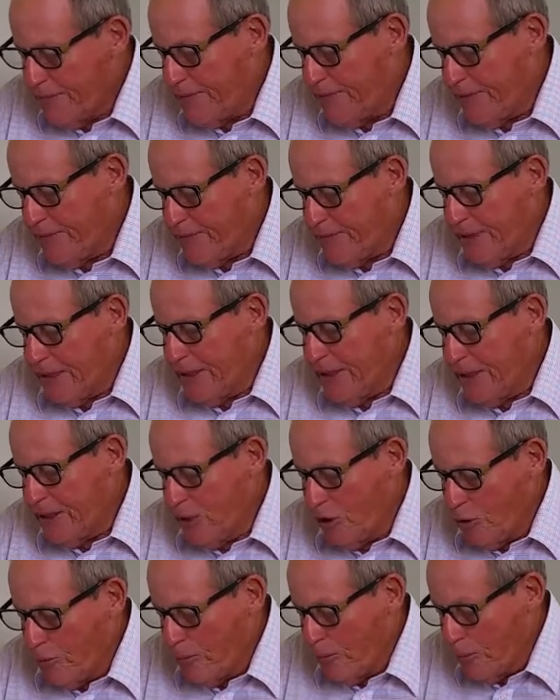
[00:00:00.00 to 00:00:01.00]

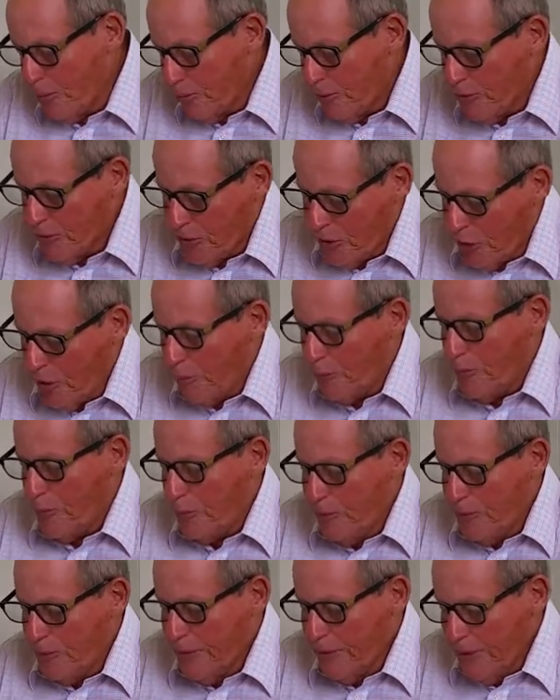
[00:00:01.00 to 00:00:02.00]
15 cubits
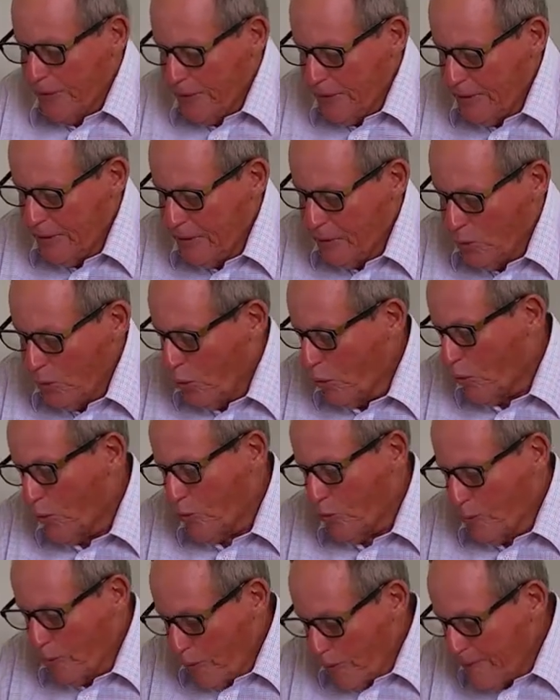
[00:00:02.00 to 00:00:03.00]
upward did the
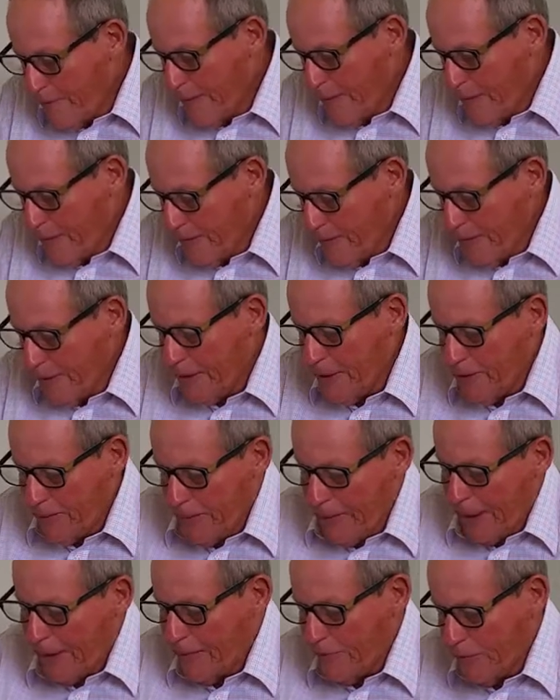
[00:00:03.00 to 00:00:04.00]
waters prevail, and
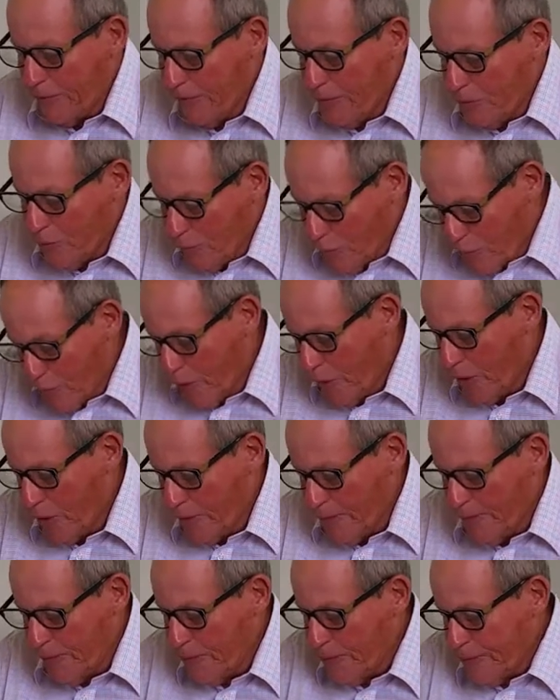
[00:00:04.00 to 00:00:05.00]
the mountains were
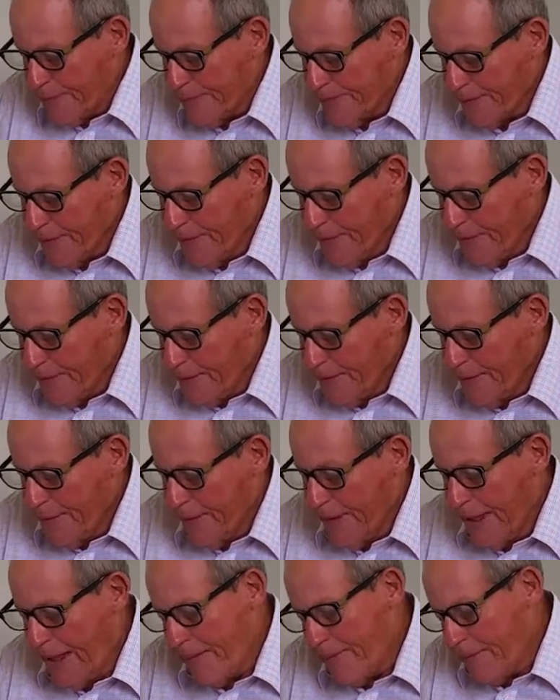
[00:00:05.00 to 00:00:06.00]
covered.
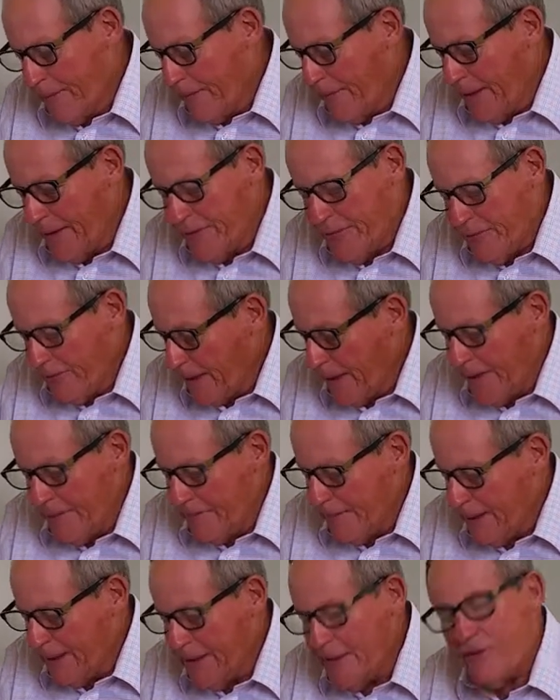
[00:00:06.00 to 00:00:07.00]
Now
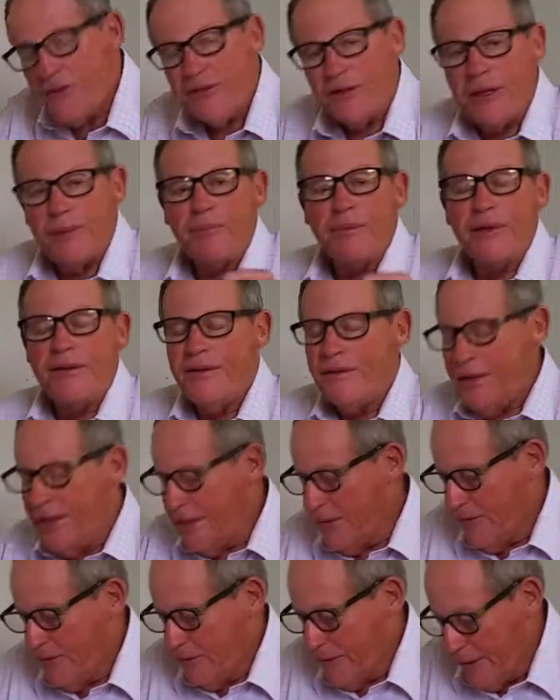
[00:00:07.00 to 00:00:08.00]
that means simply
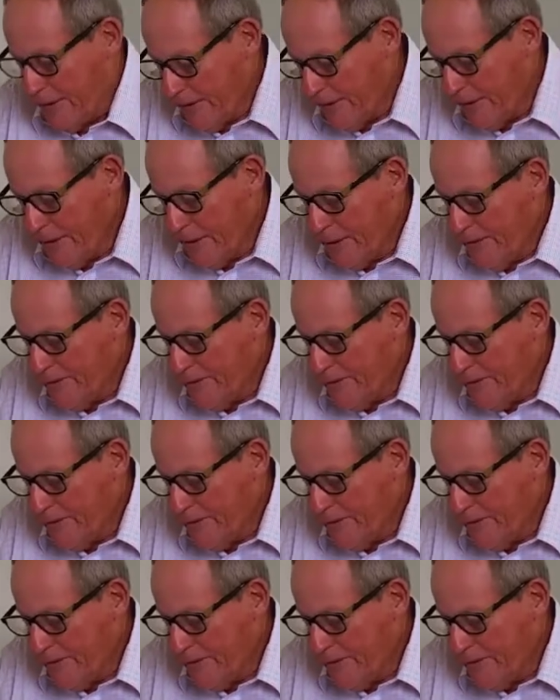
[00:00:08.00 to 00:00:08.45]
this, that